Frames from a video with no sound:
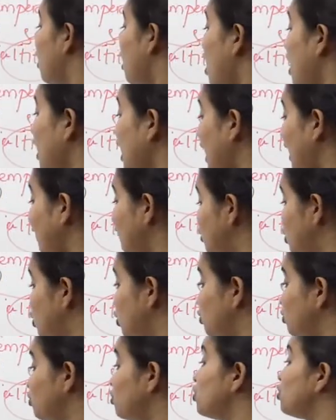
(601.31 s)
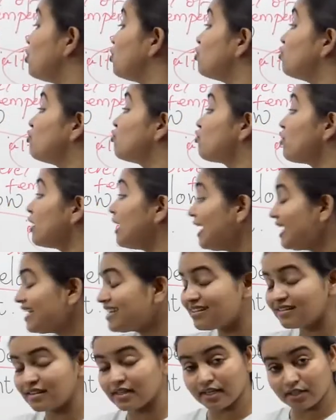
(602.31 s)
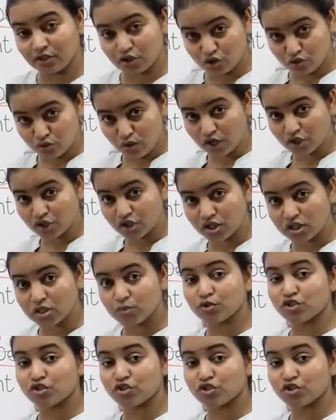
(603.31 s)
I have to read the instructions